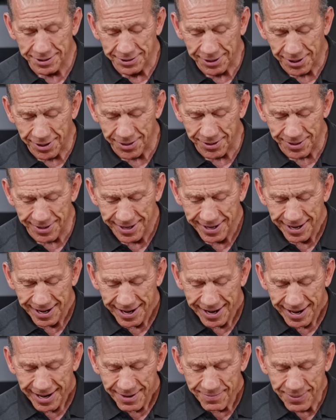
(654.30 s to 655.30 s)
So,
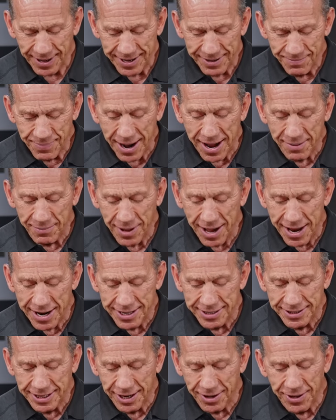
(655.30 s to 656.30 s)
but bottom line
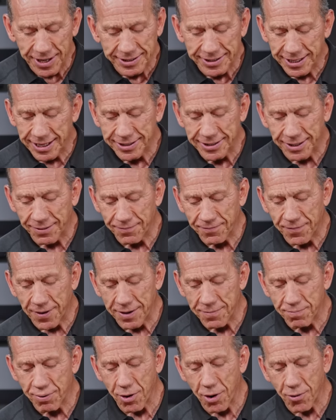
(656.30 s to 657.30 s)
is, you know, it's it's a
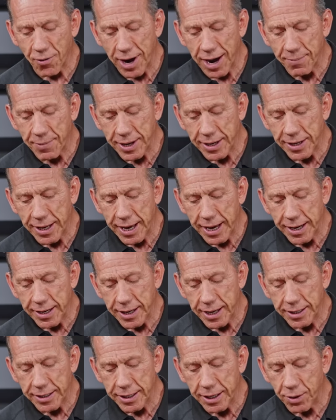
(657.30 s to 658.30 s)
fun program, and and
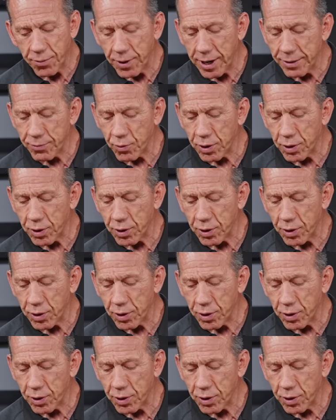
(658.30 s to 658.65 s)
uh, you know what?